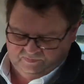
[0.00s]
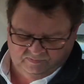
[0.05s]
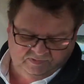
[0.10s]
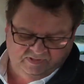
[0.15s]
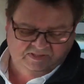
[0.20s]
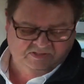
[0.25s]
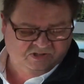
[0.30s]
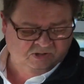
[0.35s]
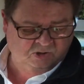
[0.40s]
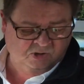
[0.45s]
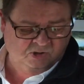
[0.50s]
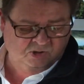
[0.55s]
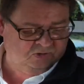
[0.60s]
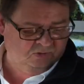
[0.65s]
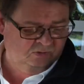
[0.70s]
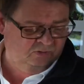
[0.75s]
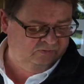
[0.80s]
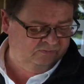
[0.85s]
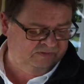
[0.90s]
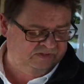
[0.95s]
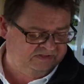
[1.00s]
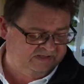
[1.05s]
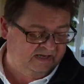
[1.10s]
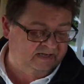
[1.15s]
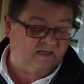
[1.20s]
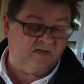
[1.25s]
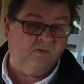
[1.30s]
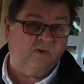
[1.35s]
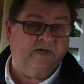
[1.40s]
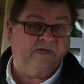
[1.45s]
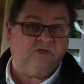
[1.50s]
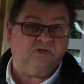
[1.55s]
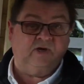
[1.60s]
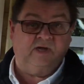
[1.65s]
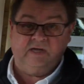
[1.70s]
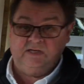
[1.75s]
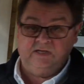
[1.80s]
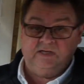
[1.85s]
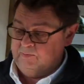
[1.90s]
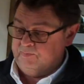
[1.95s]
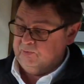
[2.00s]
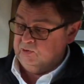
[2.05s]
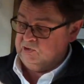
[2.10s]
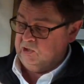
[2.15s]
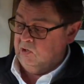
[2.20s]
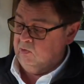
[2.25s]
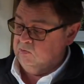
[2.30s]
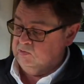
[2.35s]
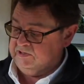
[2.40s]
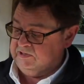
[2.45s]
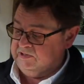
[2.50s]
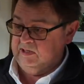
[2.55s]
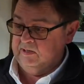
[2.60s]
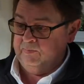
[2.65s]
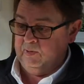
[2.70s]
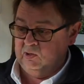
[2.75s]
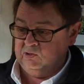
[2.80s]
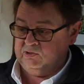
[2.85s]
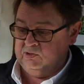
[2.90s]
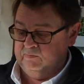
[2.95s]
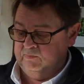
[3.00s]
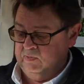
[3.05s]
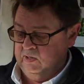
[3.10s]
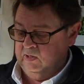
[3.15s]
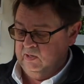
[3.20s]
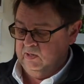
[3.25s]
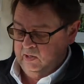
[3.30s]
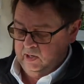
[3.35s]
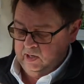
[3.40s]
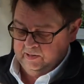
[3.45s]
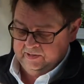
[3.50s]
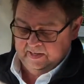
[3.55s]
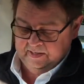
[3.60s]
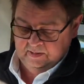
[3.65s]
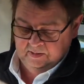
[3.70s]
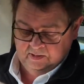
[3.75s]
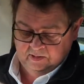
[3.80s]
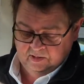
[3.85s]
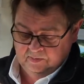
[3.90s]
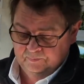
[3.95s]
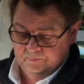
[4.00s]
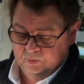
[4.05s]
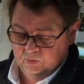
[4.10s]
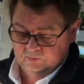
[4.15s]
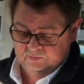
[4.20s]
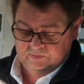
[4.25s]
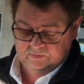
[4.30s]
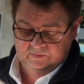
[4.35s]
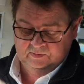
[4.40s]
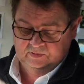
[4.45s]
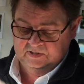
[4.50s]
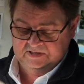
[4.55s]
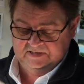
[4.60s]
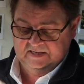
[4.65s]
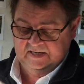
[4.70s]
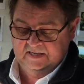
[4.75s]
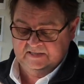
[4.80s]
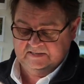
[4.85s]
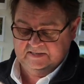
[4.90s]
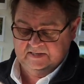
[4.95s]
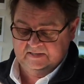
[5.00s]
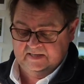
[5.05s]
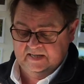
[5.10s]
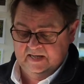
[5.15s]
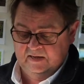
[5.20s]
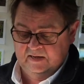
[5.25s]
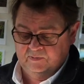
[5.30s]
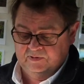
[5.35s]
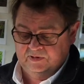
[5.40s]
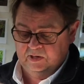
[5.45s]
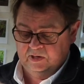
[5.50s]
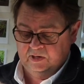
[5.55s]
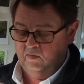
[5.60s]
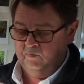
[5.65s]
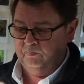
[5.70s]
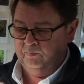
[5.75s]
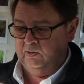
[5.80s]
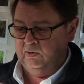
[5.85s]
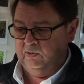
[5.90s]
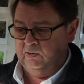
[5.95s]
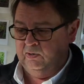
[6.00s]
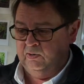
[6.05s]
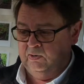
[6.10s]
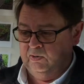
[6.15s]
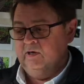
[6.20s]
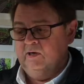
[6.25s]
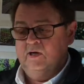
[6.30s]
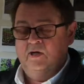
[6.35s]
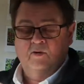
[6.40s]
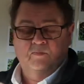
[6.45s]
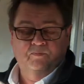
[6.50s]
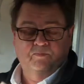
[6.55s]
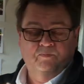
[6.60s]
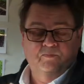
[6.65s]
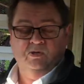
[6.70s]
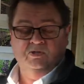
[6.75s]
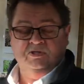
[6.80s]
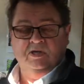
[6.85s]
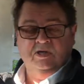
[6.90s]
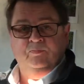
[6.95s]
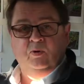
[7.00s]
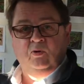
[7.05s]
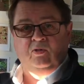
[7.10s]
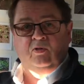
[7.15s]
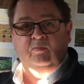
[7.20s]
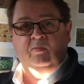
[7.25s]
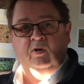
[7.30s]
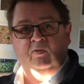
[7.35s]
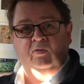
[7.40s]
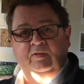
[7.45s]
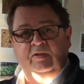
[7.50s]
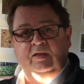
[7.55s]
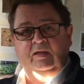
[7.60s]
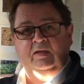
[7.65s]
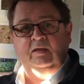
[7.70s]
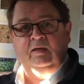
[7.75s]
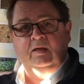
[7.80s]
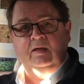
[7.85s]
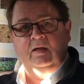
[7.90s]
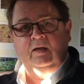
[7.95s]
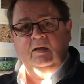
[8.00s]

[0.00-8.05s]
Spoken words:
these are just ordinary takeaway trays. You put holes in the bottom, and then you can put your seeds in there with your compost, because I put them on the